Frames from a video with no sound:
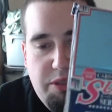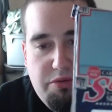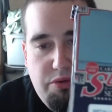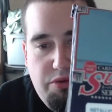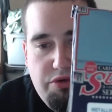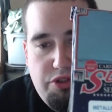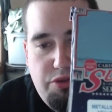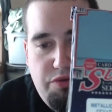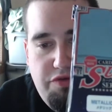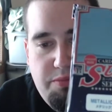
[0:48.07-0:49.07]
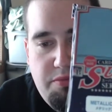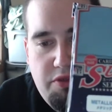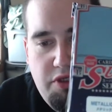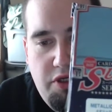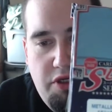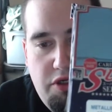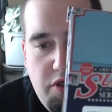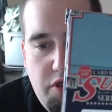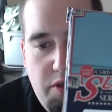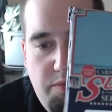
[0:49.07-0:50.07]
to order two of them.
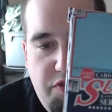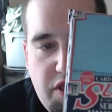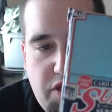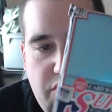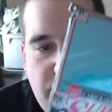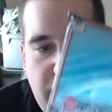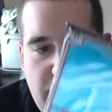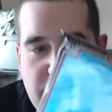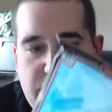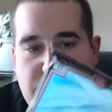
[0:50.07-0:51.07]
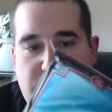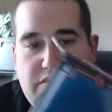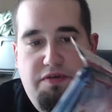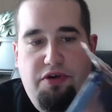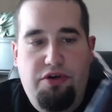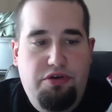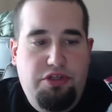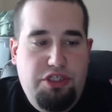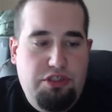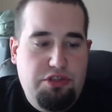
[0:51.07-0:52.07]
Thinking, oh yeah, these sleeves, I've heard
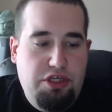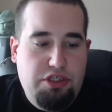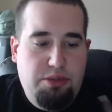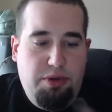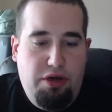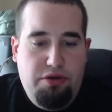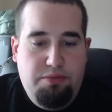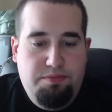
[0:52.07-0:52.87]
decent things about them.